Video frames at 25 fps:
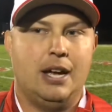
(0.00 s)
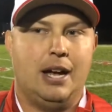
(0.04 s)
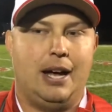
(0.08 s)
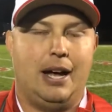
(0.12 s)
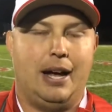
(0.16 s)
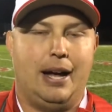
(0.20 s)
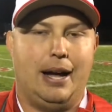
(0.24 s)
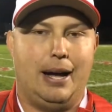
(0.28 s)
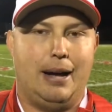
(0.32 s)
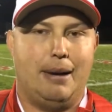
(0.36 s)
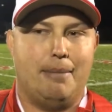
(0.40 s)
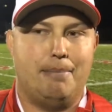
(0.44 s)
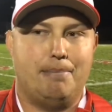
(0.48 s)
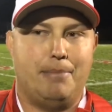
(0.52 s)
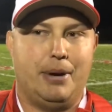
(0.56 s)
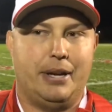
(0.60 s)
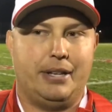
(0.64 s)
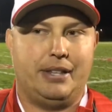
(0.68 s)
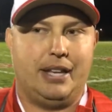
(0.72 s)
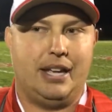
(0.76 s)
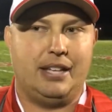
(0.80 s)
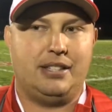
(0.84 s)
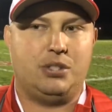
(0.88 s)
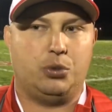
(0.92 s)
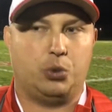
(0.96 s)

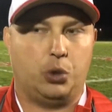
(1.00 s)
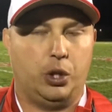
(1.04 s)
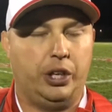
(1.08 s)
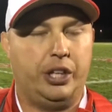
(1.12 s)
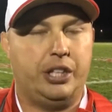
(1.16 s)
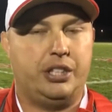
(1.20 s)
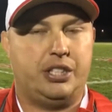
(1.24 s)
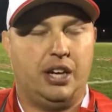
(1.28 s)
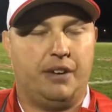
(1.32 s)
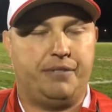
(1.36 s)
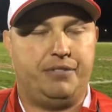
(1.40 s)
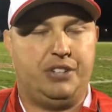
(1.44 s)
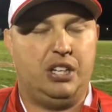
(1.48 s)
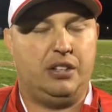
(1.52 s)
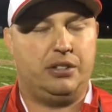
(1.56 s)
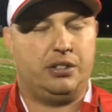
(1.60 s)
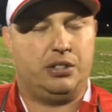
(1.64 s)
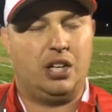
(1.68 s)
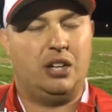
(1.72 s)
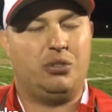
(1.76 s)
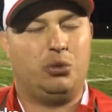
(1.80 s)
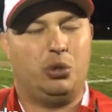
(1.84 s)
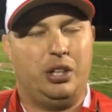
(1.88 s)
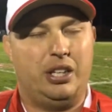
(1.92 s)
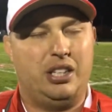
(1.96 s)
But that's a really
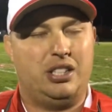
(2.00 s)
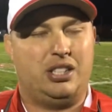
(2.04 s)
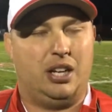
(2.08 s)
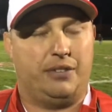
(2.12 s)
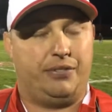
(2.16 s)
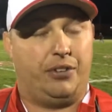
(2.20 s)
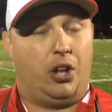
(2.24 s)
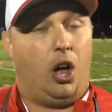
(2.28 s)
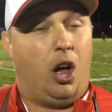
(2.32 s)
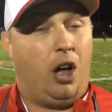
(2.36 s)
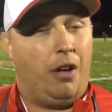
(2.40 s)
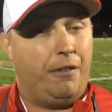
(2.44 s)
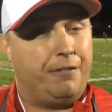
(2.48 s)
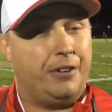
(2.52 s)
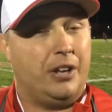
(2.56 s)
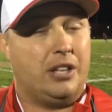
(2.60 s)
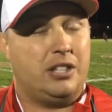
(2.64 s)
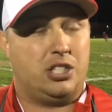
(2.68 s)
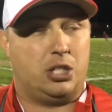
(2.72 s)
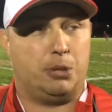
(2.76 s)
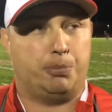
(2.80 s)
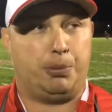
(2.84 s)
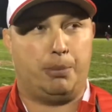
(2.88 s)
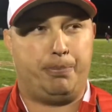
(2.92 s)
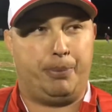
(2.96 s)
tough
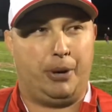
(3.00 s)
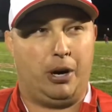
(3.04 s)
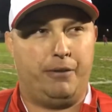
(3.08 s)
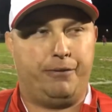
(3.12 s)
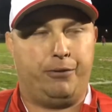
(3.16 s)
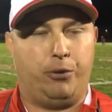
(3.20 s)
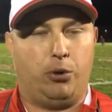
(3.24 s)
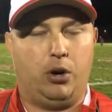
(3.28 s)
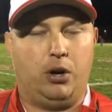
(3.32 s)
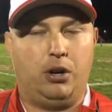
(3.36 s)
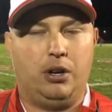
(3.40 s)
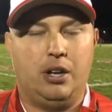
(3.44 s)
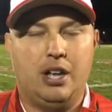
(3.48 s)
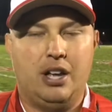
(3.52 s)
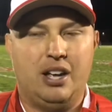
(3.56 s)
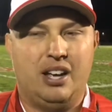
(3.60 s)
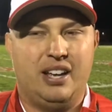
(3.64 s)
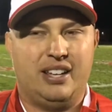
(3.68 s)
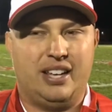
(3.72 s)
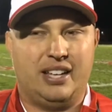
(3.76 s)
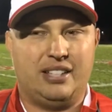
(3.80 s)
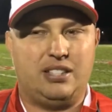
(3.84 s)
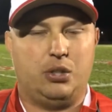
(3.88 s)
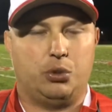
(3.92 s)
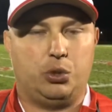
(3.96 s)
offense to prepare for.
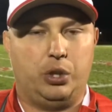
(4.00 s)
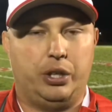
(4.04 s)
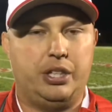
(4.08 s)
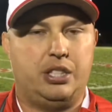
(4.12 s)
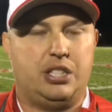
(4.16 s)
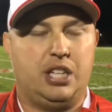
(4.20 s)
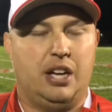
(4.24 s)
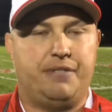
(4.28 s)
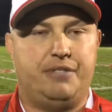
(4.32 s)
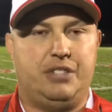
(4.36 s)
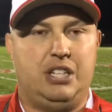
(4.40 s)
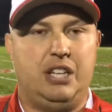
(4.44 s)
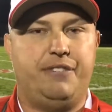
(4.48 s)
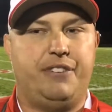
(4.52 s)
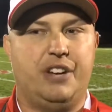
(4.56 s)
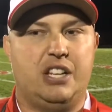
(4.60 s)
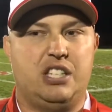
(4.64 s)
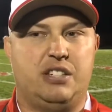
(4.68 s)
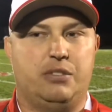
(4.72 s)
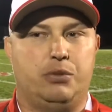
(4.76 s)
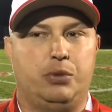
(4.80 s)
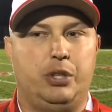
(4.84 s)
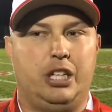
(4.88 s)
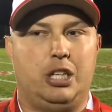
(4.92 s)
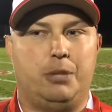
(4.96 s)
That's a really tough
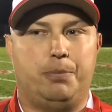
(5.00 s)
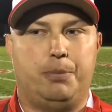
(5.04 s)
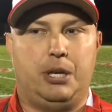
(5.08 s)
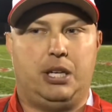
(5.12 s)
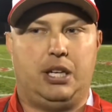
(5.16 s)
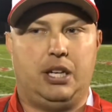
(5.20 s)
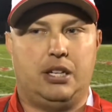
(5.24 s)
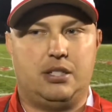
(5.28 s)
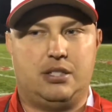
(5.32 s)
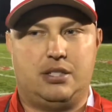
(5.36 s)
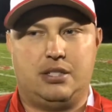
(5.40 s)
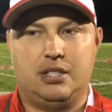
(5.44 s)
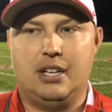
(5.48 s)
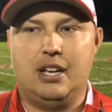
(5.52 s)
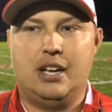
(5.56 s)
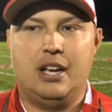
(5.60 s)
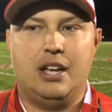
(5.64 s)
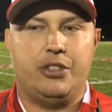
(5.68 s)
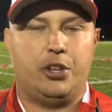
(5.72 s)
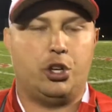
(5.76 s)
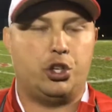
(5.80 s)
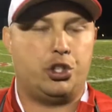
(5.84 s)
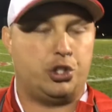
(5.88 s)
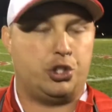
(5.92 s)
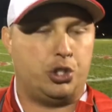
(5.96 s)
defensive week because
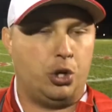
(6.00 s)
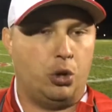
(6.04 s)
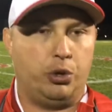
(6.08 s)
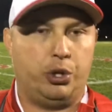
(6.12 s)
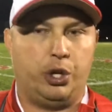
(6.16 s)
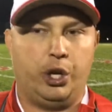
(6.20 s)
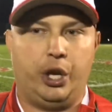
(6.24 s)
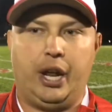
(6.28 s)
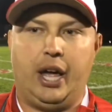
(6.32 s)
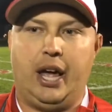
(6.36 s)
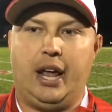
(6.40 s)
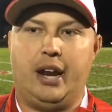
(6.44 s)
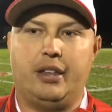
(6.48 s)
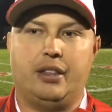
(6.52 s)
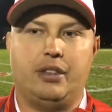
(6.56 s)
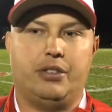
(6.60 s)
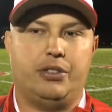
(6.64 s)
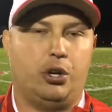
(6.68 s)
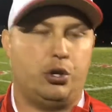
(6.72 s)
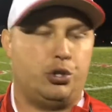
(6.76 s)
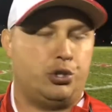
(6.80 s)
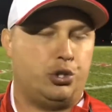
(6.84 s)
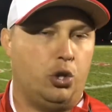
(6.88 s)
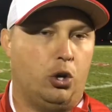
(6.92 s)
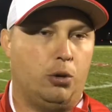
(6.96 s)
they're so good at it.
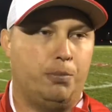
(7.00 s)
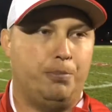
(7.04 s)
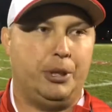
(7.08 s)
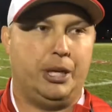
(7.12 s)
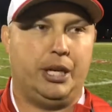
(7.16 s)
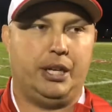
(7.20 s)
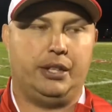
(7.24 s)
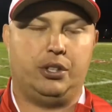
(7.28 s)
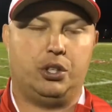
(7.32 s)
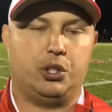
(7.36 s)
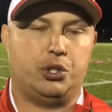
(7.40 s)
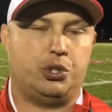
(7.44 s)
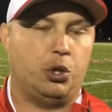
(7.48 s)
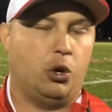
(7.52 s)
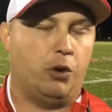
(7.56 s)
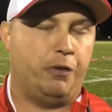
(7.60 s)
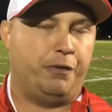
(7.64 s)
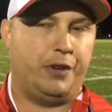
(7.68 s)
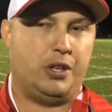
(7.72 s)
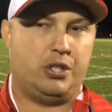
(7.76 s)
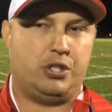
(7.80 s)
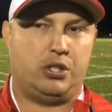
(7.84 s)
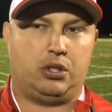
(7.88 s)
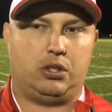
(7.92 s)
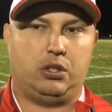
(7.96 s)
They're so big. They're so
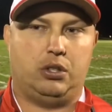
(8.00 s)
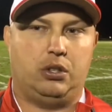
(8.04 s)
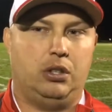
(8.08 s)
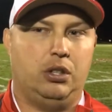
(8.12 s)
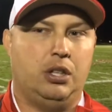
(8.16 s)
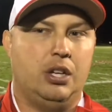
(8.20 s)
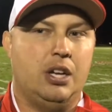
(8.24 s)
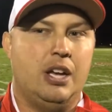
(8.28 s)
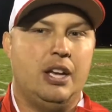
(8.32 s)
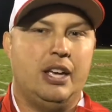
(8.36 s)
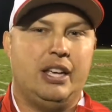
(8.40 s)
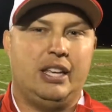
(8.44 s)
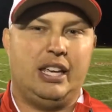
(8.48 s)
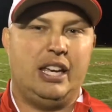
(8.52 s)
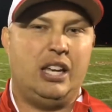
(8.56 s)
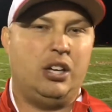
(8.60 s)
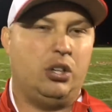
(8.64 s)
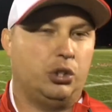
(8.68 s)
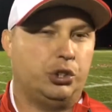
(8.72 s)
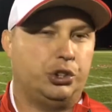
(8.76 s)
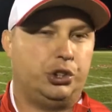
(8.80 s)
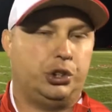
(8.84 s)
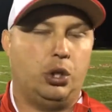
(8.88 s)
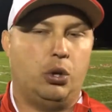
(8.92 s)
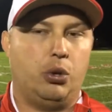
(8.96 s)
physical.
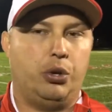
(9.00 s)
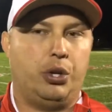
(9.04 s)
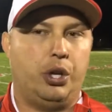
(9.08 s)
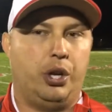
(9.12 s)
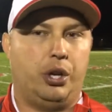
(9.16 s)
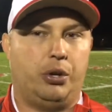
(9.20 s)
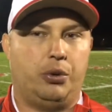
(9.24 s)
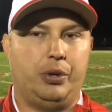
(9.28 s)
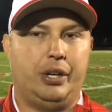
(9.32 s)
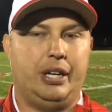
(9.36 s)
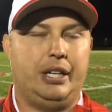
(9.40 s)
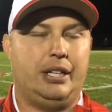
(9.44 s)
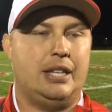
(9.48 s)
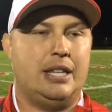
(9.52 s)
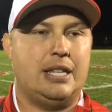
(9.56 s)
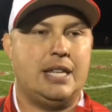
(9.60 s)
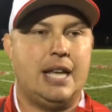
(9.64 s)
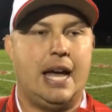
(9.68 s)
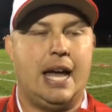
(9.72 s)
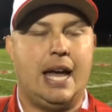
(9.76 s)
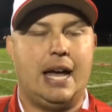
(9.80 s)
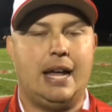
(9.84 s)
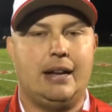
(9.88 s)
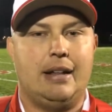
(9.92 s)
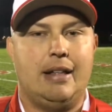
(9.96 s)
Eagle's so good at reading
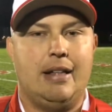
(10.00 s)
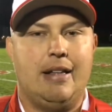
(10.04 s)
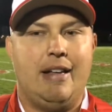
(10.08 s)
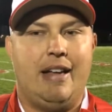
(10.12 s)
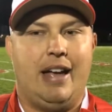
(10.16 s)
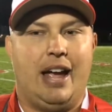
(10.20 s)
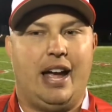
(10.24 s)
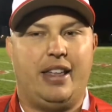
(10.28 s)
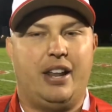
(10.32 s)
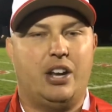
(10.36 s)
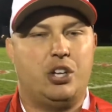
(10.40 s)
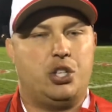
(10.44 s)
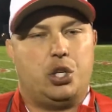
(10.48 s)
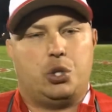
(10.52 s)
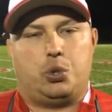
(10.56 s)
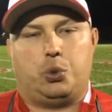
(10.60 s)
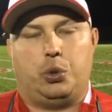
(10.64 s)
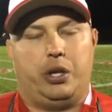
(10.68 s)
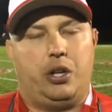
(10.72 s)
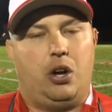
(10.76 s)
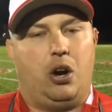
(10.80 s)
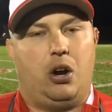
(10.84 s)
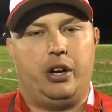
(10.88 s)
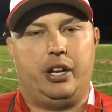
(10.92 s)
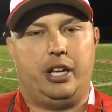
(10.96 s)
that. And it's just
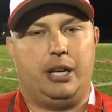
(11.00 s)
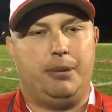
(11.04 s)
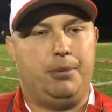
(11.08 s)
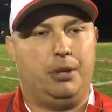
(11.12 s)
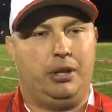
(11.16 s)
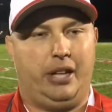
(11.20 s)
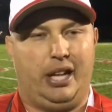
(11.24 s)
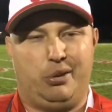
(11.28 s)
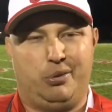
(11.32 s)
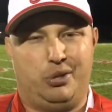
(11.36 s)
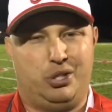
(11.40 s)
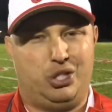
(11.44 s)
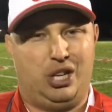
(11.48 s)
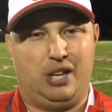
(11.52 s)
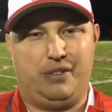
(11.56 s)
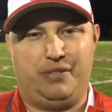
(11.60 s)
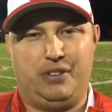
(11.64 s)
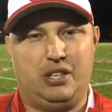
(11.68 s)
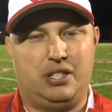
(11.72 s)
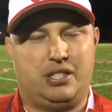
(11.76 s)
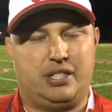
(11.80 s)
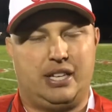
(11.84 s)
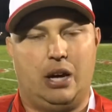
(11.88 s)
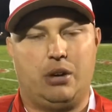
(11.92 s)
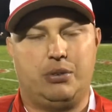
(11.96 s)
really hard to emulate with
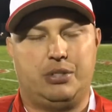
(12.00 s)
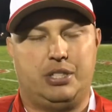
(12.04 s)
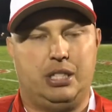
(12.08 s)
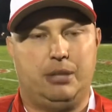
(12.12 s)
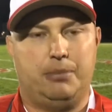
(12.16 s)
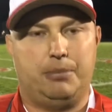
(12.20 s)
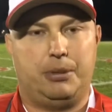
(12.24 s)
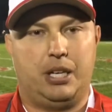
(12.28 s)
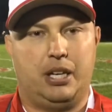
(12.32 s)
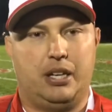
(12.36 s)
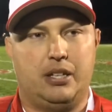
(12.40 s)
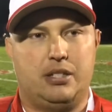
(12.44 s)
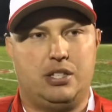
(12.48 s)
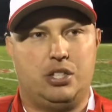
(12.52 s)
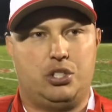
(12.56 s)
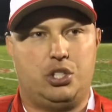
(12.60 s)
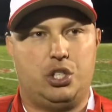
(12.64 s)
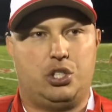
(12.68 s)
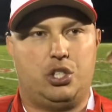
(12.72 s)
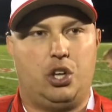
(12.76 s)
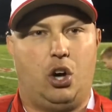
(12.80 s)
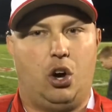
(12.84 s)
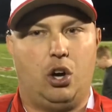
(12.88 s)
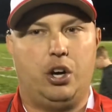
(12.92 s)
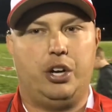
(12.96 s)
JV scout team kids. It's
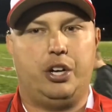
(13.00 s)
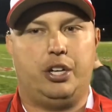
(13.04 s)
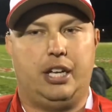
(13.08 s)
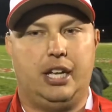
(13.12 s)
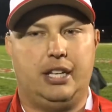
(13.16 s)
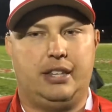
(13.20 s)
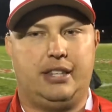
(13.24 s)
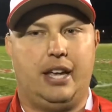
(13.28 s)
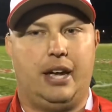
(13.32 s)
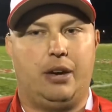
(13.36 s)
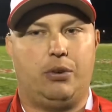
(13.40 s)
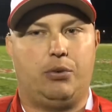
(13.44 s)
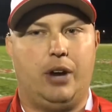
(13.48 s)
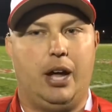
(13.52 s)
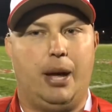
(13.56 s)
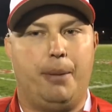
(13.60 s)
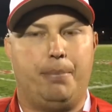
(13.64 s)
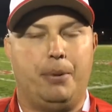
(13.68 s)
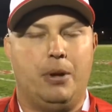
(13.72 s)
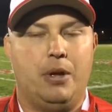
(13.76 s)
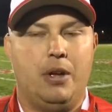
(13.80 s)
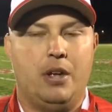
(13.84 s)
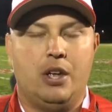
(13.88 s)
just hard to get that rep.